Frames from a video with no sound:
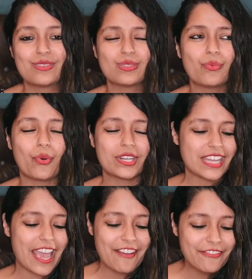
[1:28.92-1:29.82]
So,
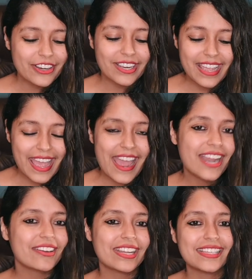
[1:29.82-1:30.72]
whatever
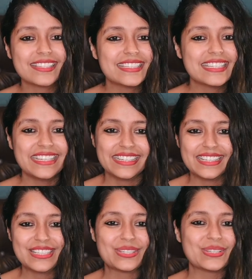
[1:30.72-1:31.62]
gear is
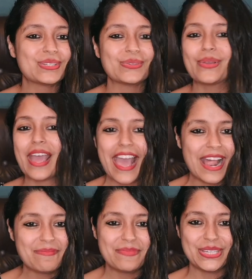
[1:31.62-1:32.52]
needed to
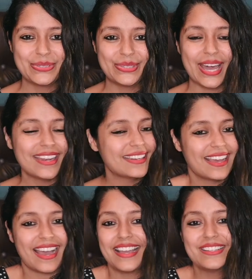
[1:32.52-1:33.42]
help me do that,
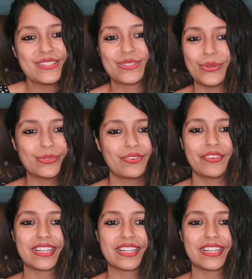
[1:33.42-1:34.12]
I just go for